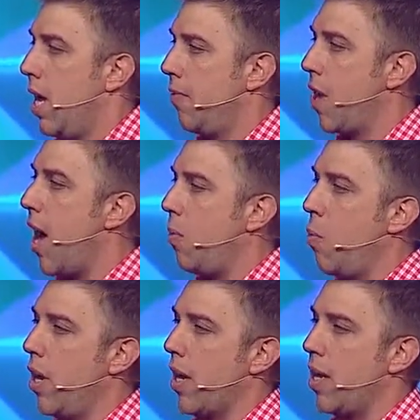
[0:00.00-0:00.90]
If God
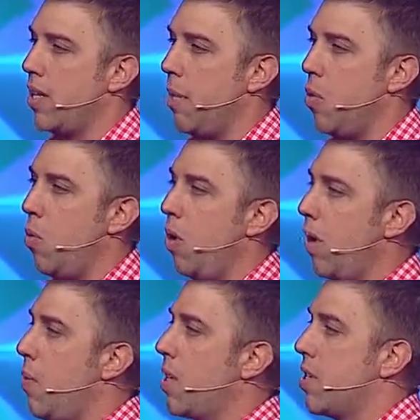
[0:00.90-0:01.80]
wanted to condemn the
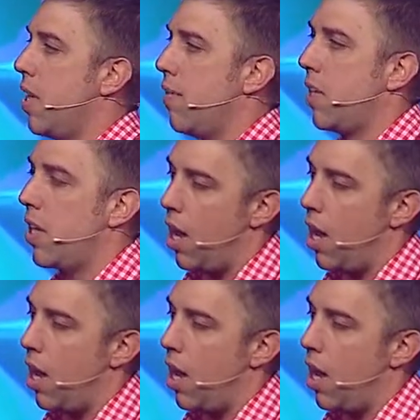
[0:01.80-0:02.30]
world, He would have sent a,